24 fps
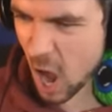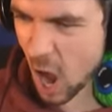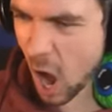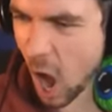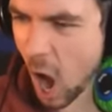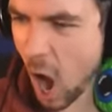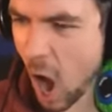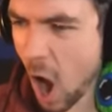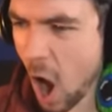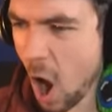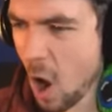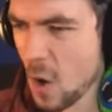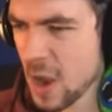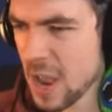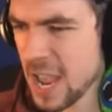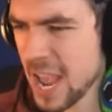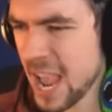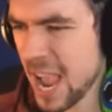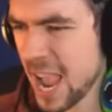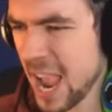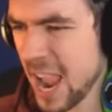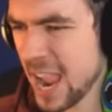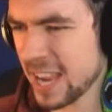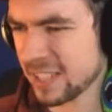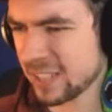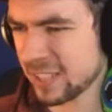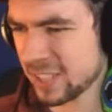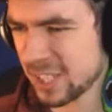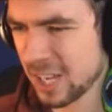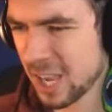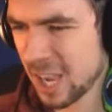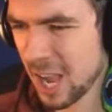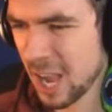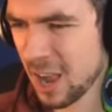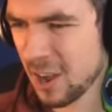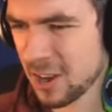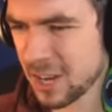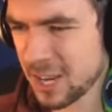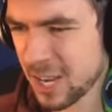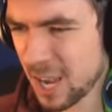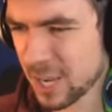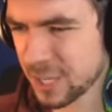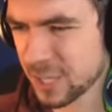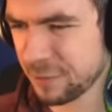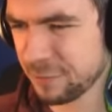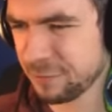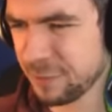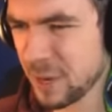Oh yes! Oh
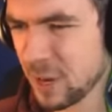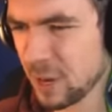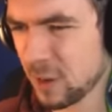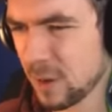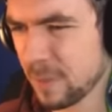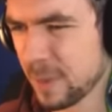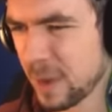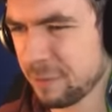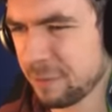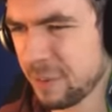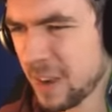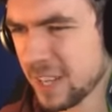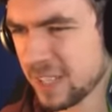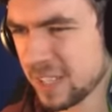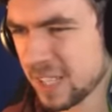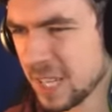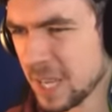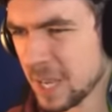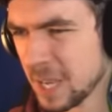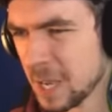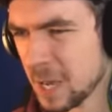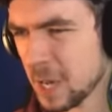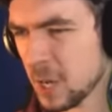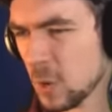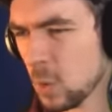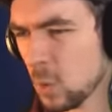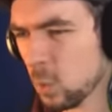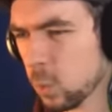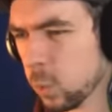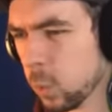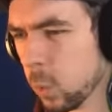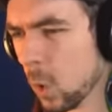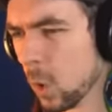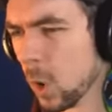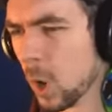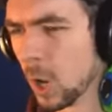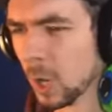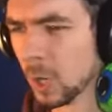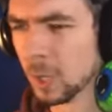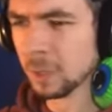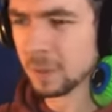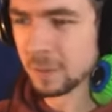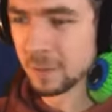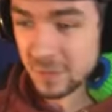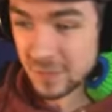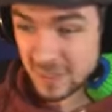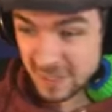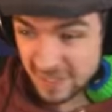god, your feet are in my face. No!
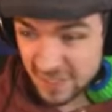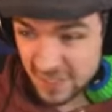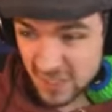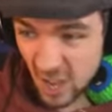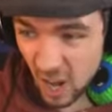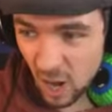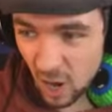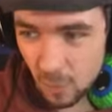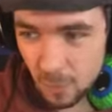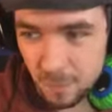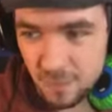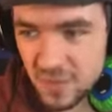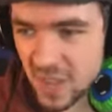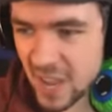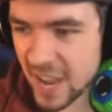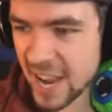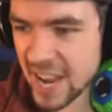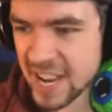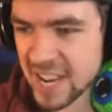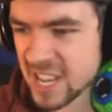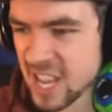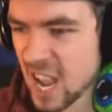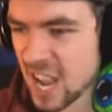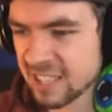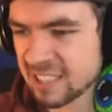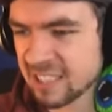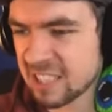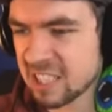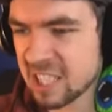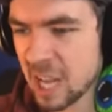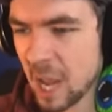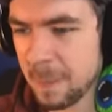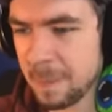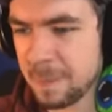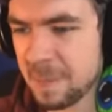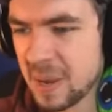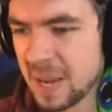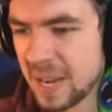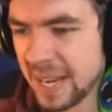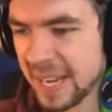Hey, not stop me!